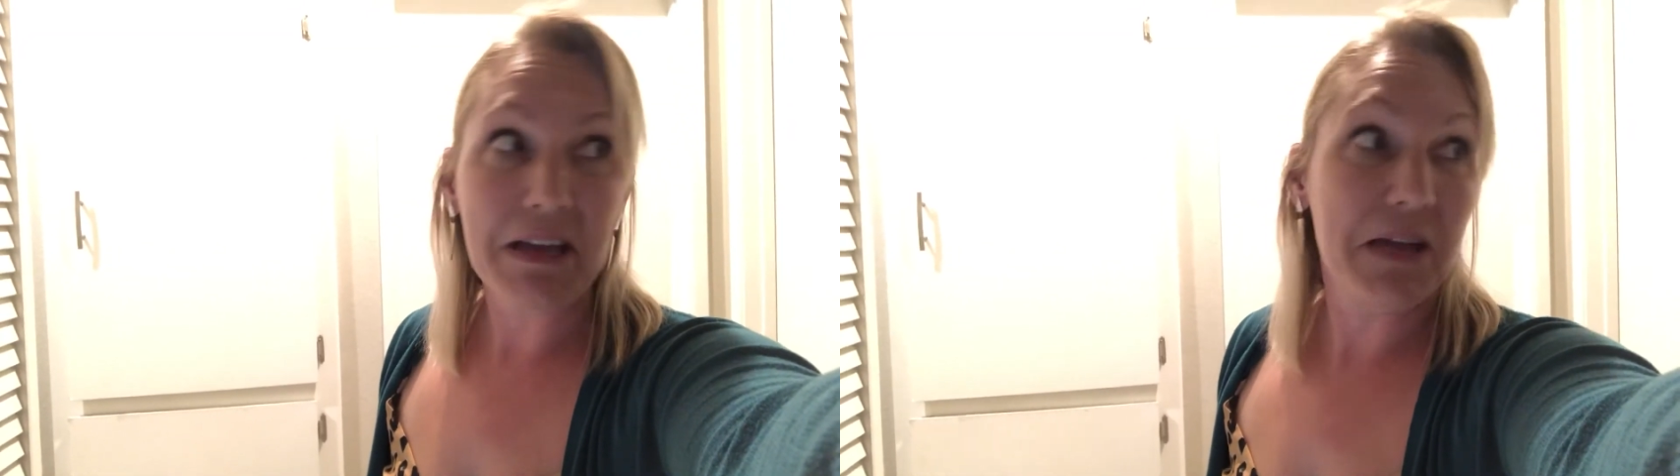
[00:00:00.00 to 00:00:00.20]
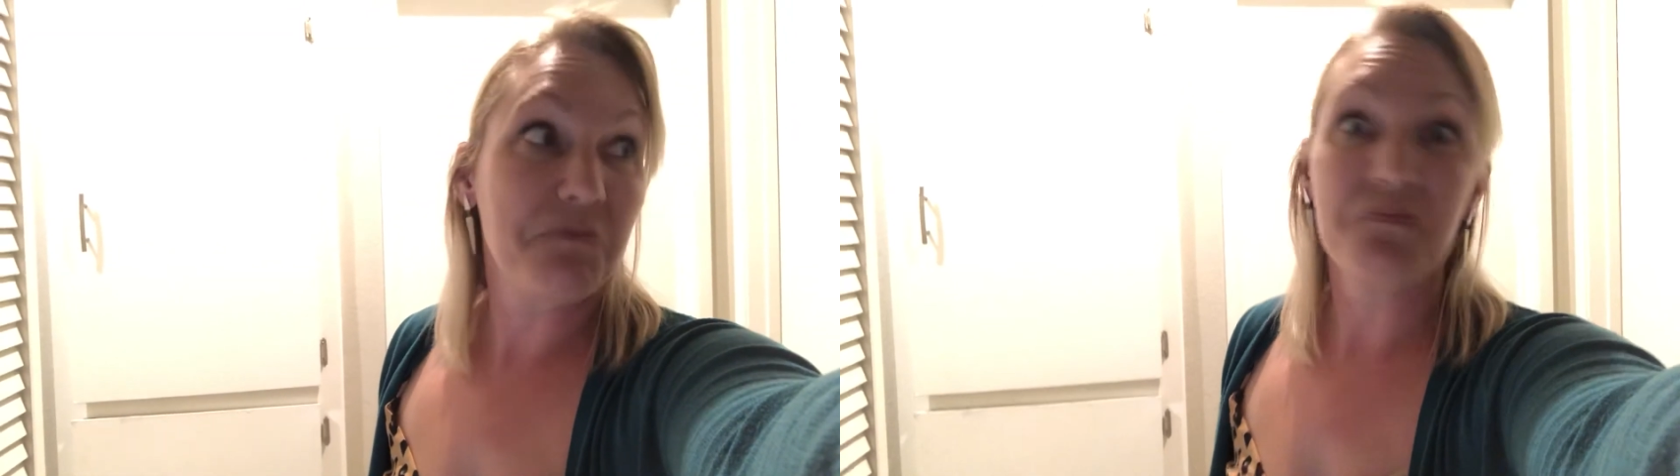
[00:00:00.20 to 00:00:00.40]

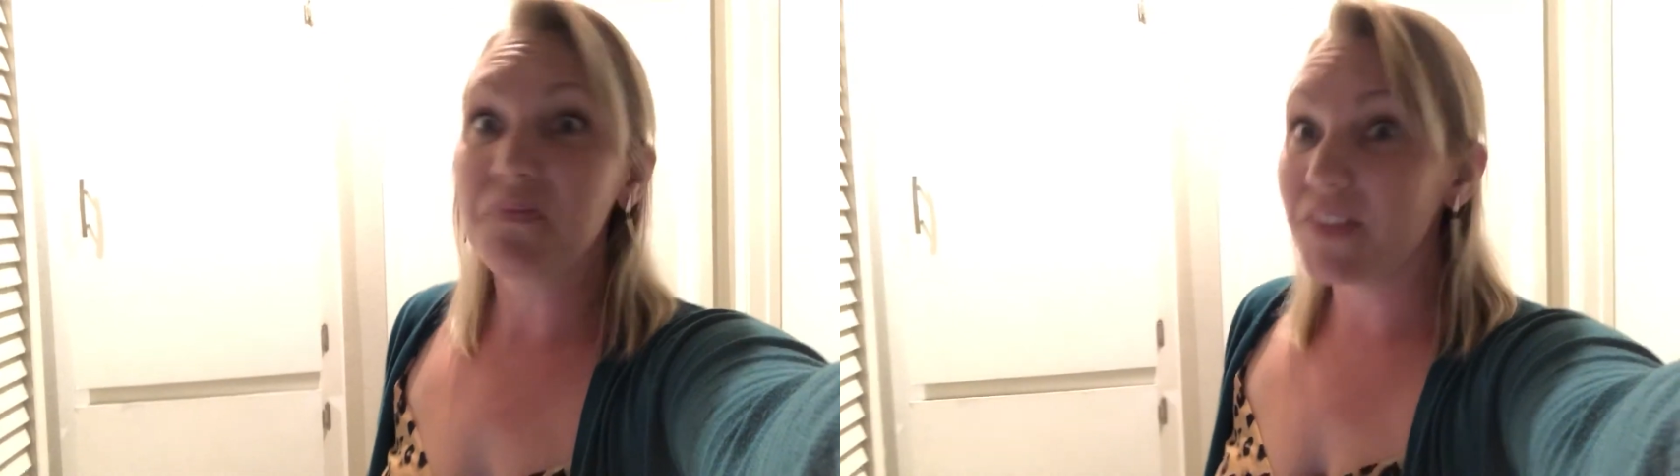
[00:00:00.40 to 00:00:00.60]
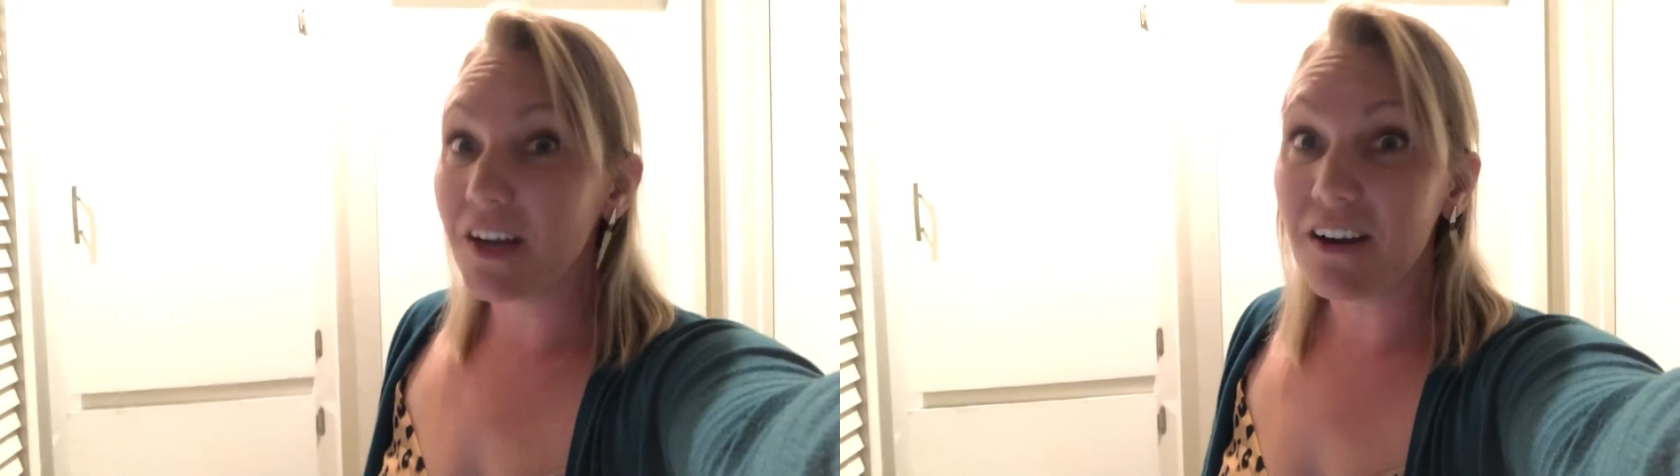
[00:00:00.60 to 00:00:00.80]
and
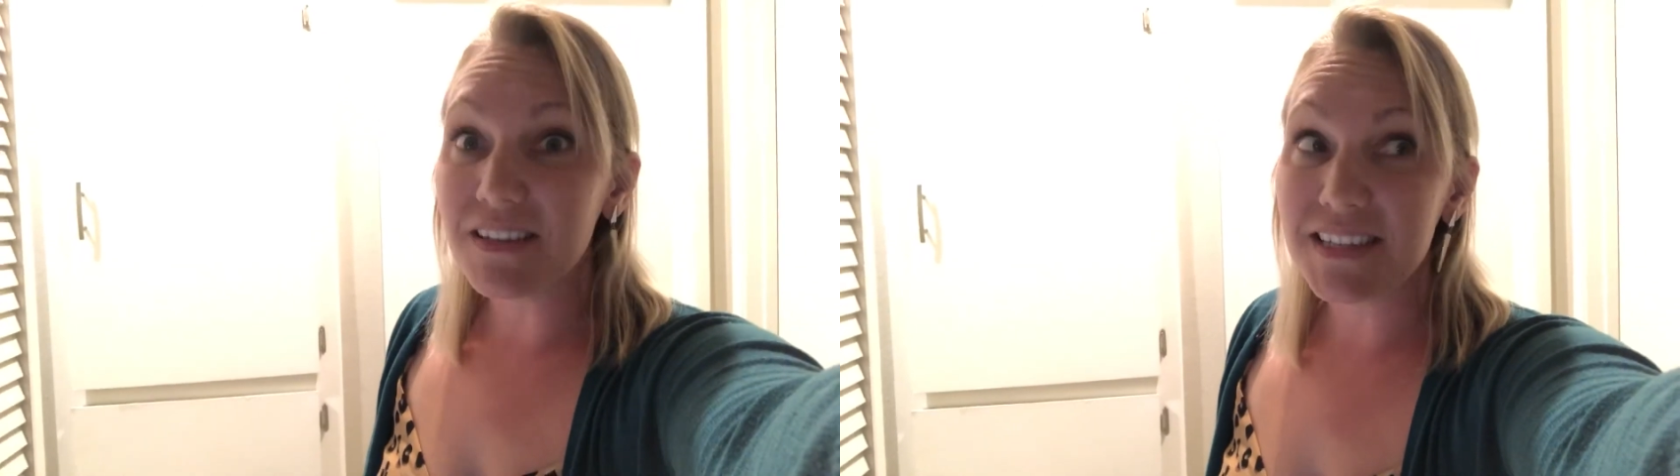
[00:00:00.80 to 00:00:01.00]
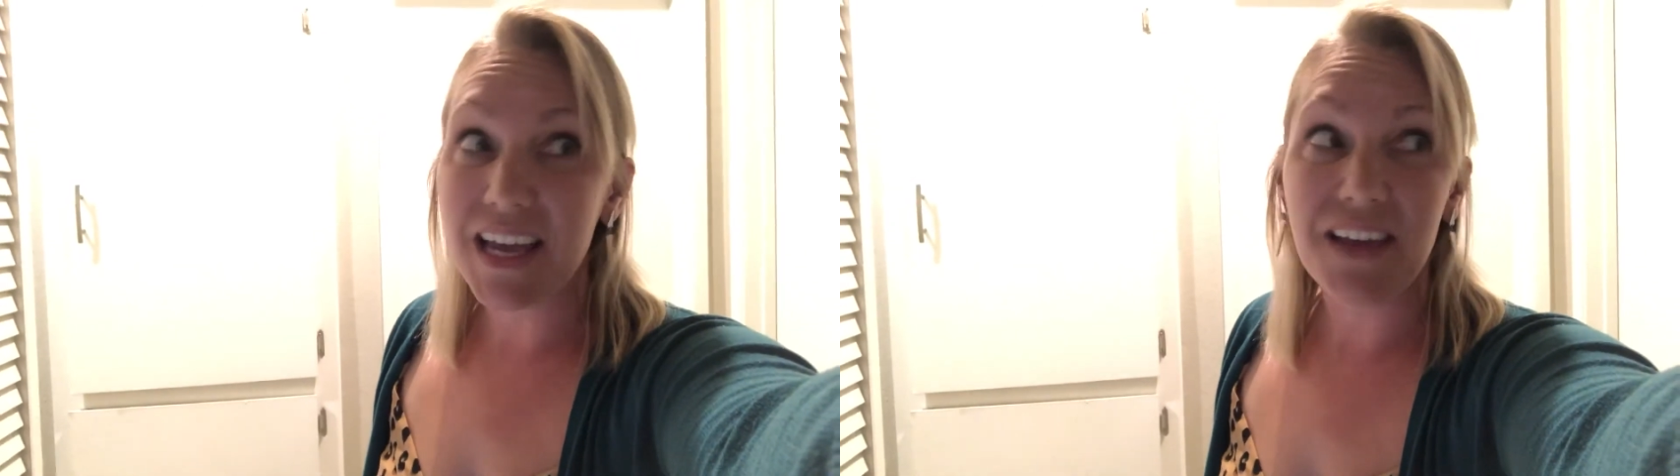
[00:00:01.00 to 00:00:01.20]
they're all
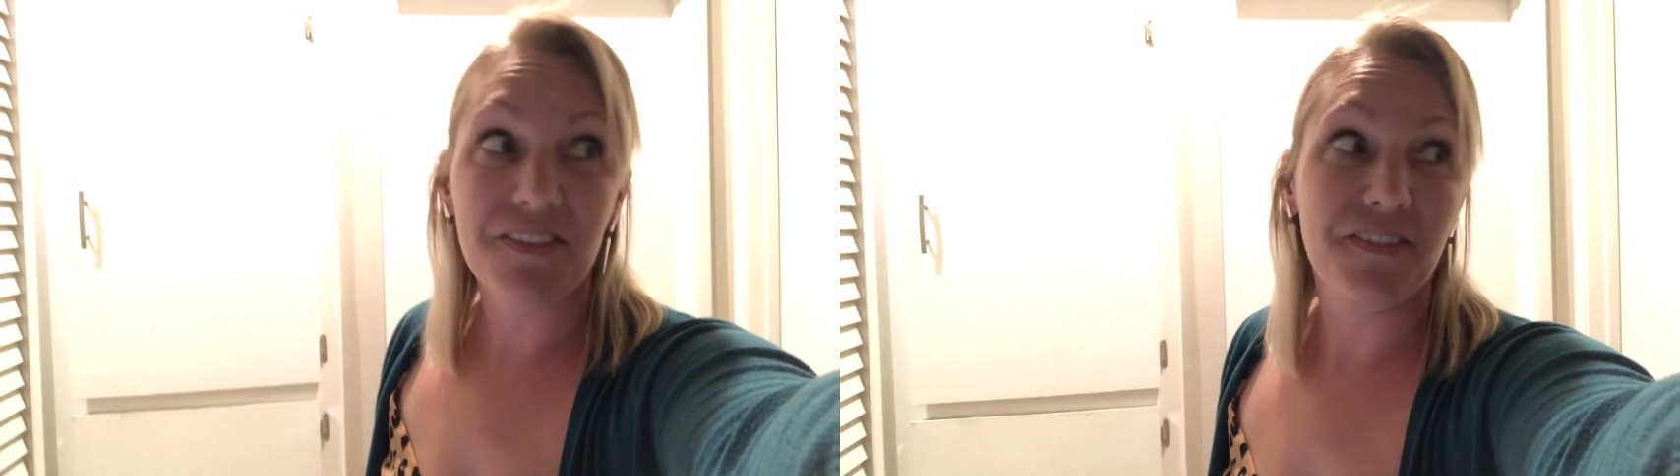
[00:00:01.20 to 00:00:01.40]
safe.